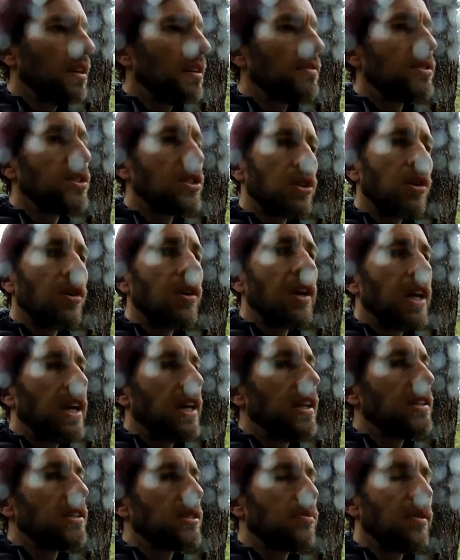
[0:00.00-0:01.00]
of joy
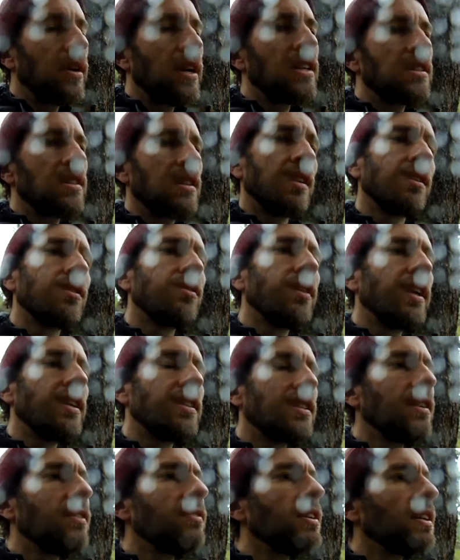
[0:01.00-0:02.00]
and inspiration and
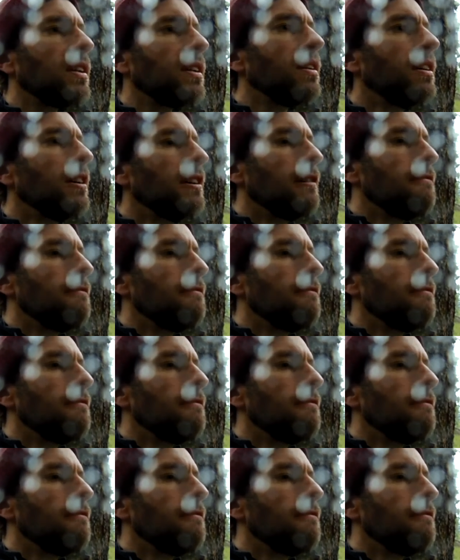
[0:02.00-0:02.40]
creativity